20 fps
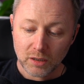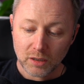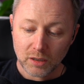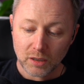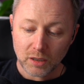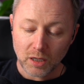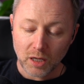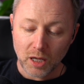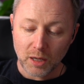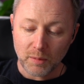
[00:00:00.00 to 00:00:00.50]

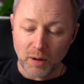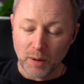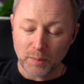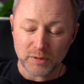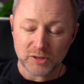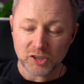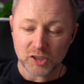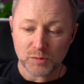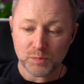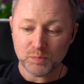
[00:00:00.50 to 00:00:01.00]
I was
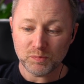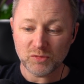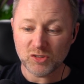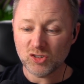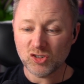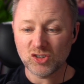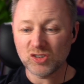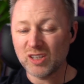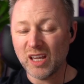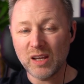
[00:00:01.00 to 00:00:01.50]
just
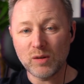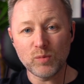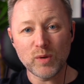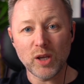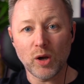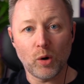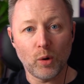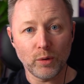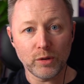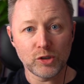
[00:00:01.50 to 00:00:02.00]
doing wee
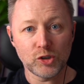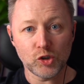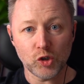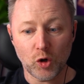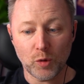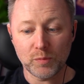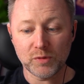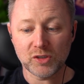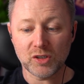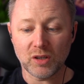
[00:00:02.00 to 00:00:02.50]
odd
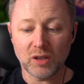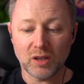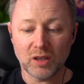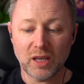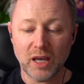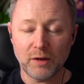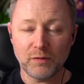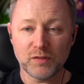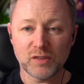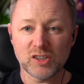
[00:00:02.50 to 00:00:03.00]
jobs, like
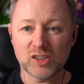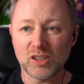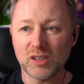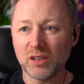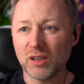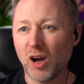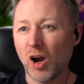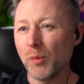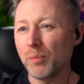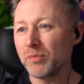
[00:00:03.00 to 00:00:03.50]
GIFs and
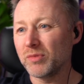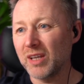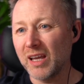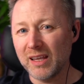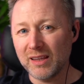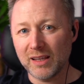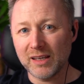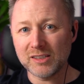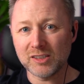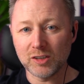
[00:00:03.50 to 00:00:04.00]
update
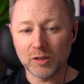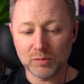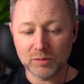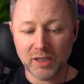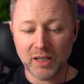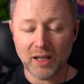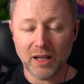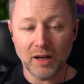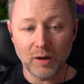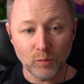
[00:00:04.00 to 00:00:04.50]
this and update
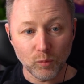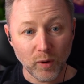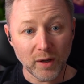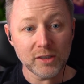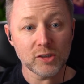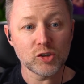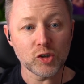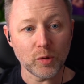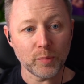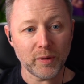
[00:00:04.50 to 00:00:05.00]
that. And one
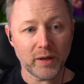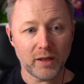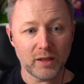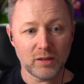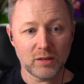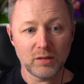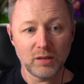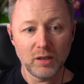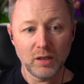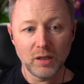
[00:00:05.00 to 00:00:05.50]
job I
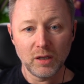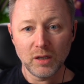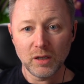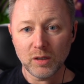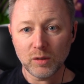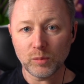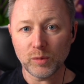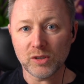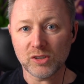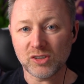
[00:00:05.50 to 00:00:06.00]
had
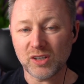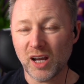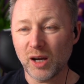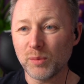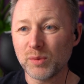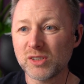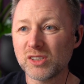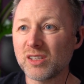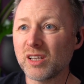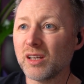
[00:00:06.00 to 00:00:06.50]
was I
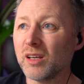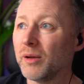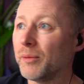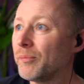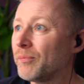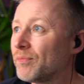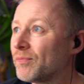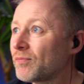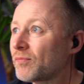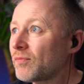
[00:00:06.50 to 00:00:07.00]
was to
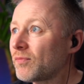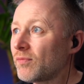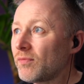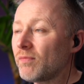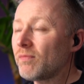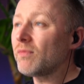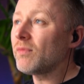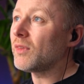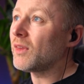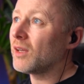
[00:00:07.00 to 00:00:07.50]

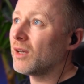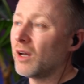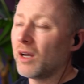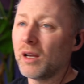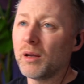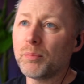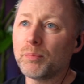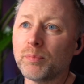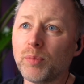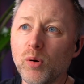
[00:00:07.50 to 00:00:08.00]

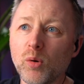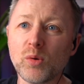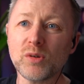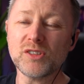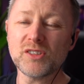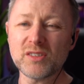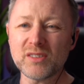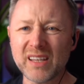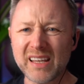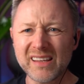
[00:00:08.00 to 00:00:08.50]

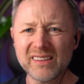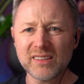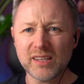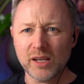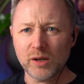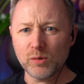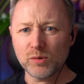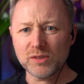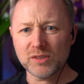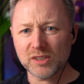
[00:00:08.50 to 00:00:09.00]
post
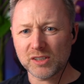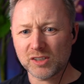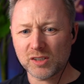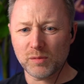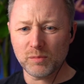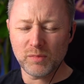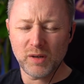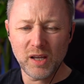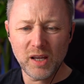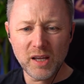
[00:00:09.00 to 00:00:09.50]
details to
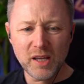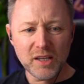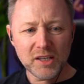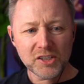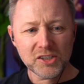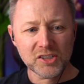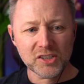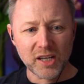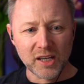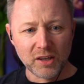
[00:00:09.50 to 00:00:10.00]
some
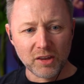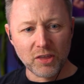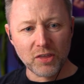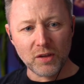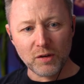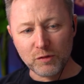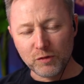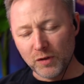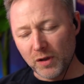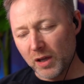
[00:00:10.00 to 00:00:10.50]

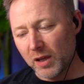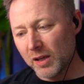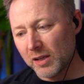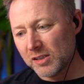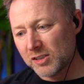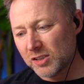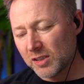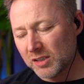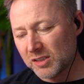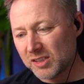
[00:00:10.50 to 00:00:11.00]

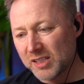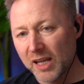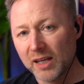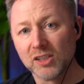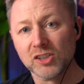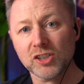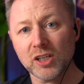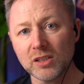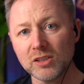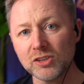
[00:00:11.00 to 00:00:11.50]

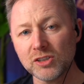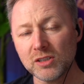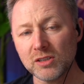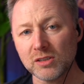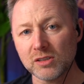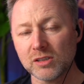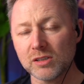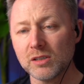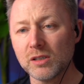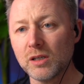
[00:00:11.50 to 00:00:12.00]
search engines